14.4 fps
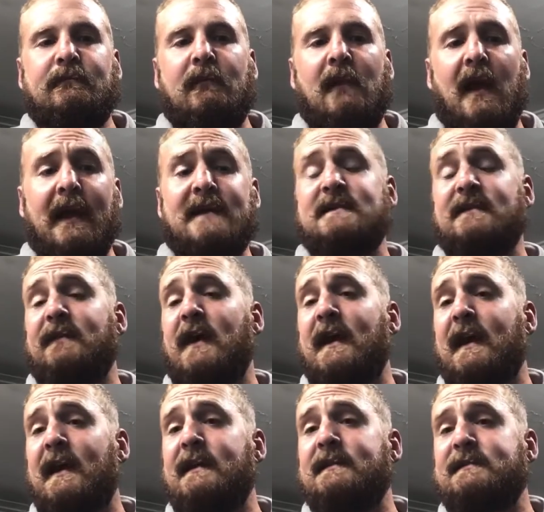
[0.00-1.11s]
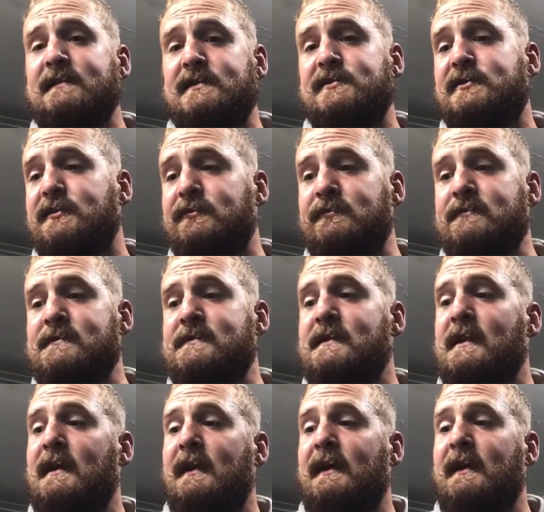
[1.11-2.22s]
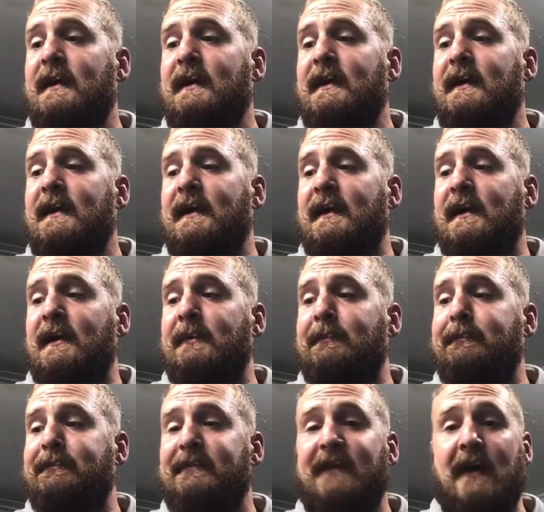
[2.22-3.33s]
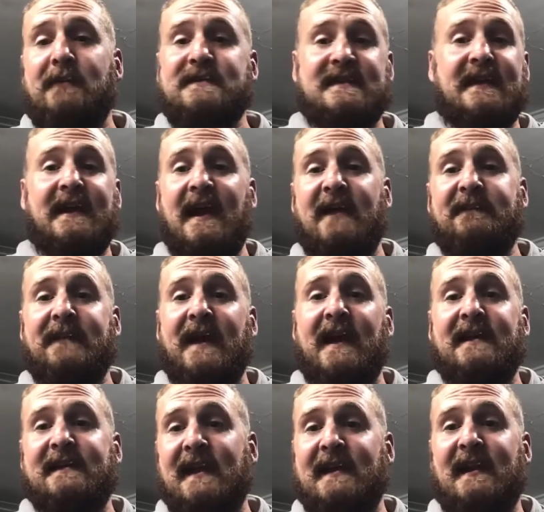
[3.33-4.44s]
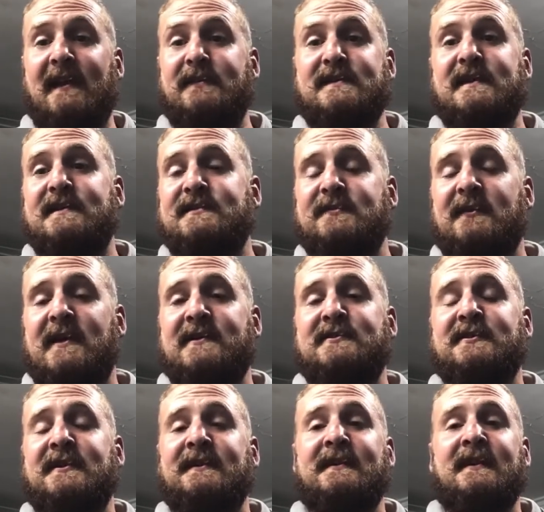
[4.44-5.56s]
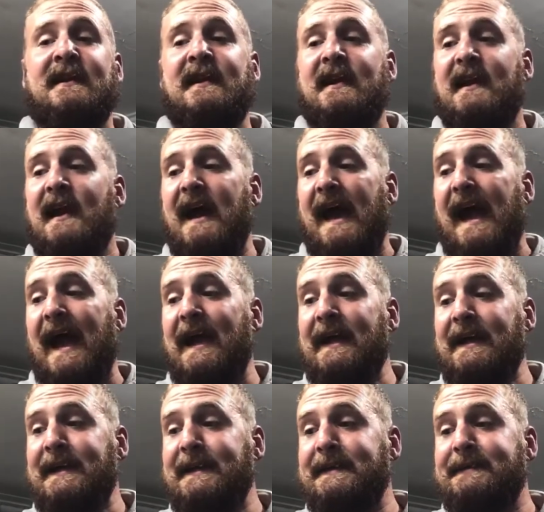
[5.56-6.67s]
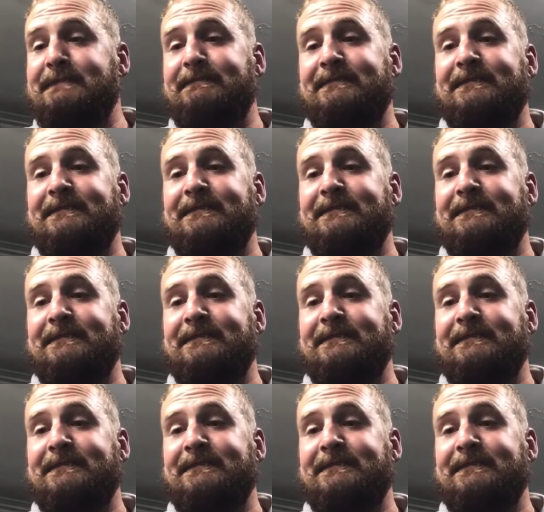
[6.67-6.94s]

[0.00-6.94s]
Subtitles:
I guess if I had to choose, if I was in combat, that type of situation, the